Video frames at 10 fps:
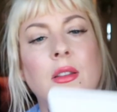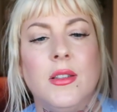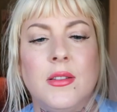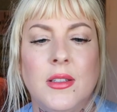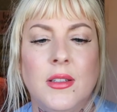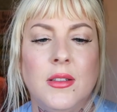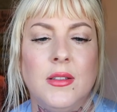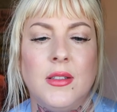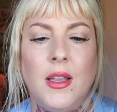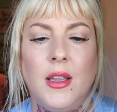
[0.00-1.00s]
this
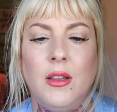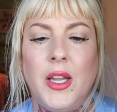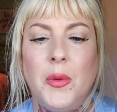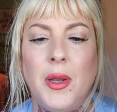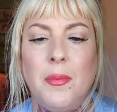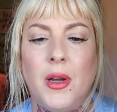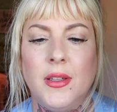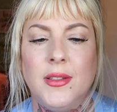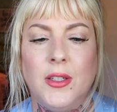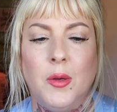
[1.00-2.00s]
is a lightweight
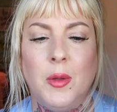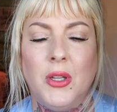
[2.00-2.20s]
body serum that